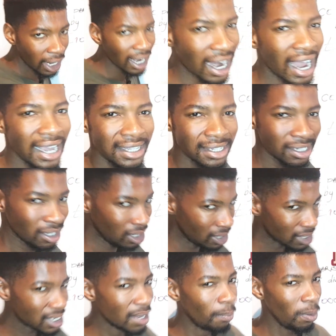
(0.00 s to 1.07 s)
Right?
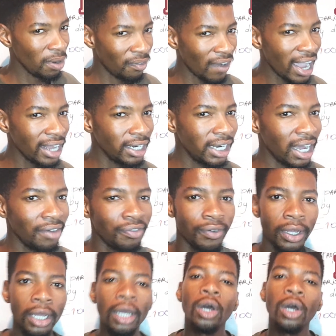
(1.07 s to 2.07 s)
Simplified enough?